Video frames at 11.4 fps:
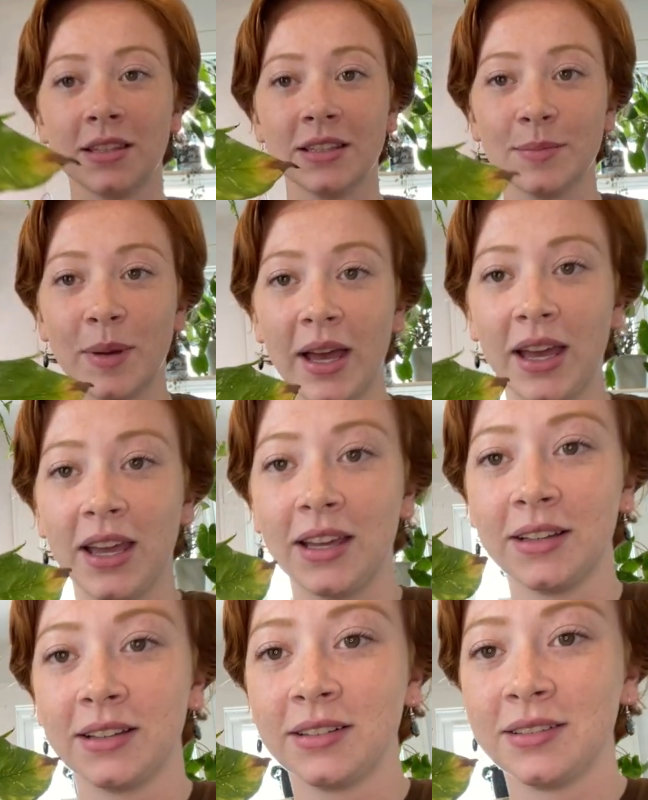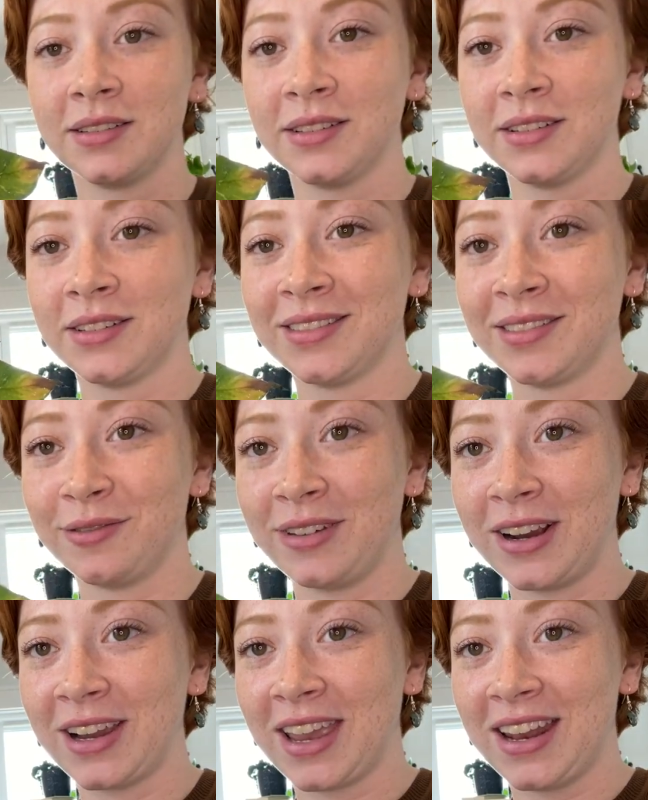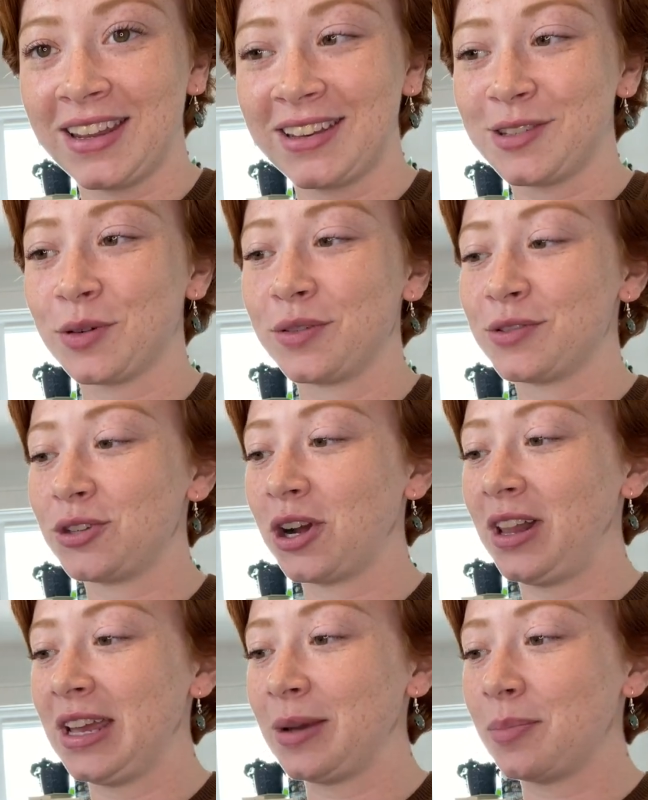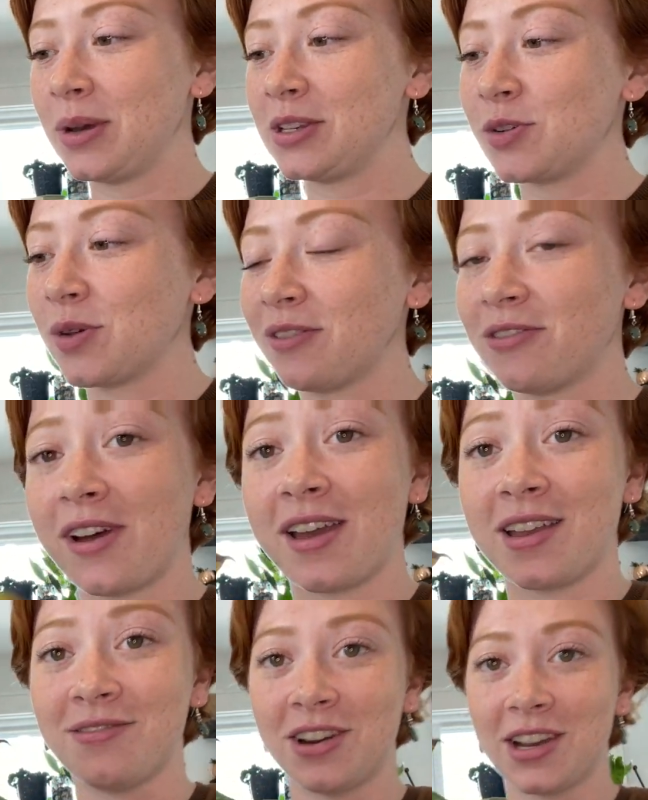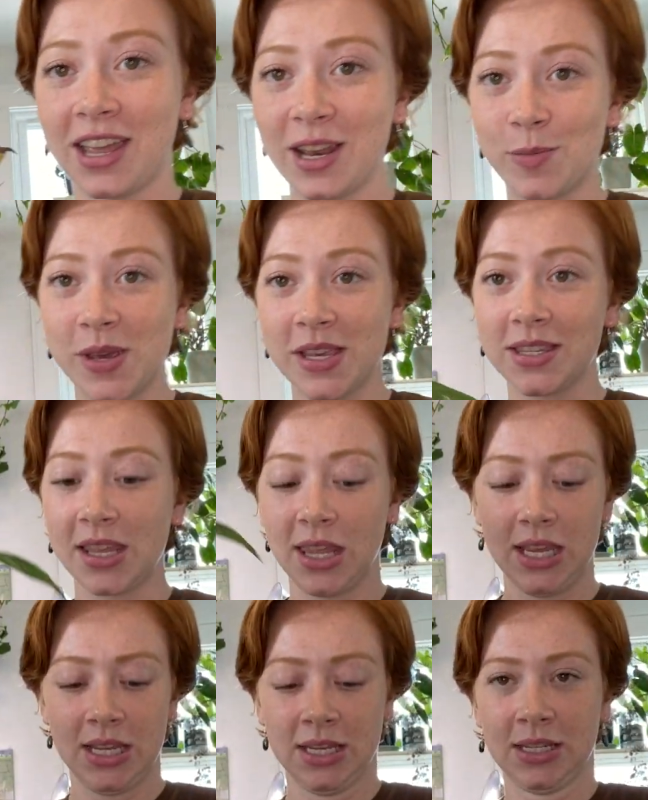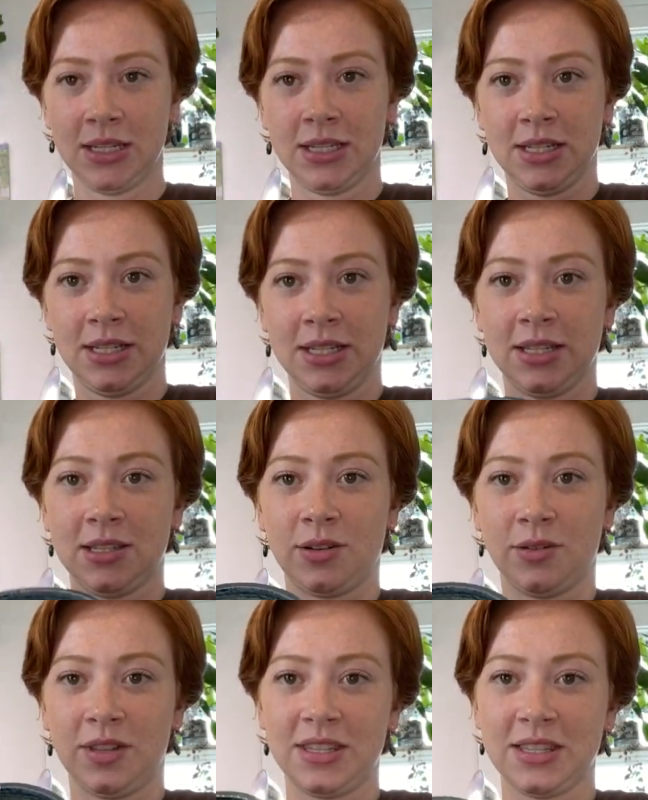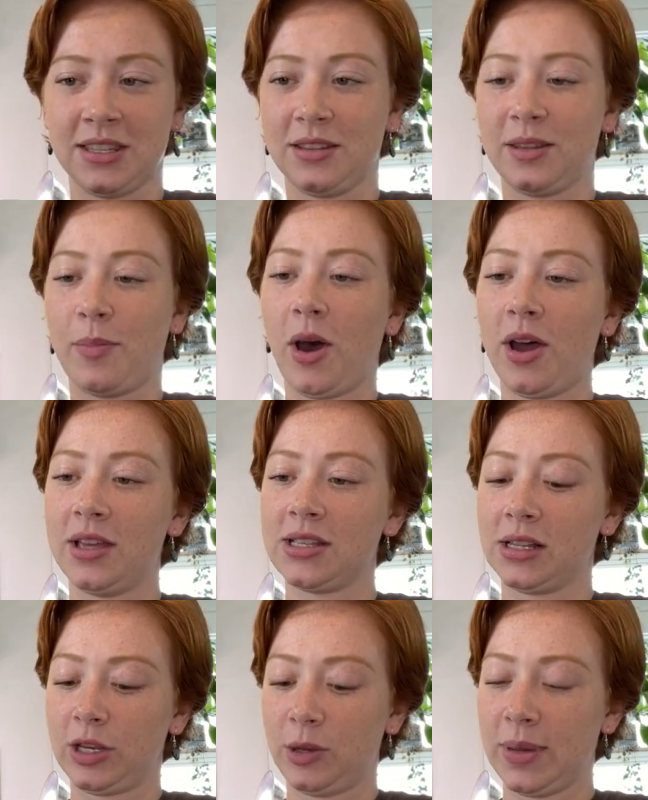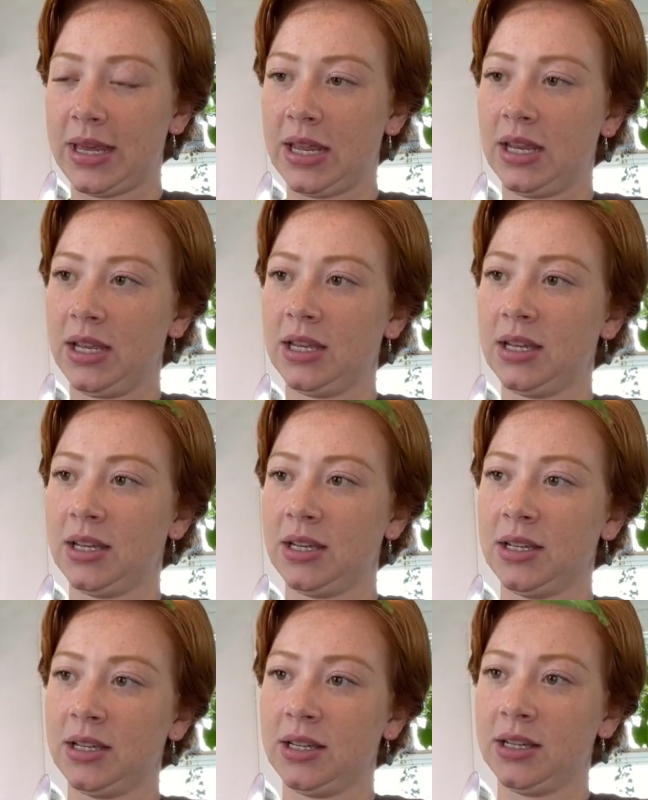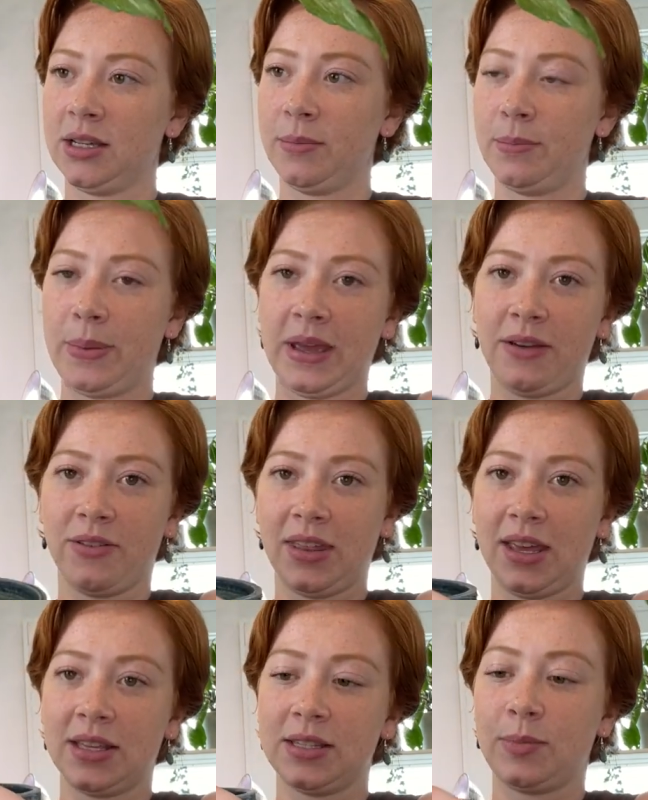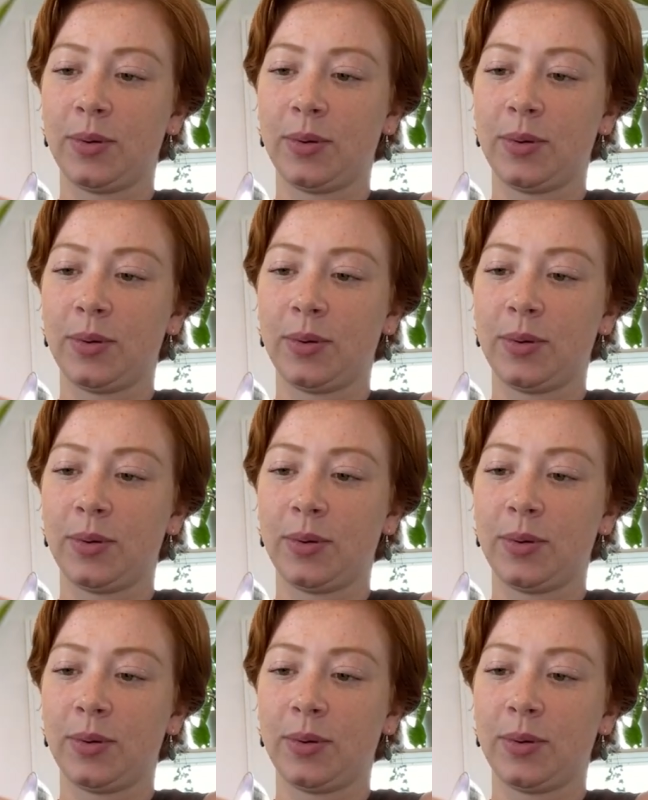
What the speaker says: is my variegated, sort of struggling, but doing fine, variegated peace lily. So this is, the pot is a little bit big for this,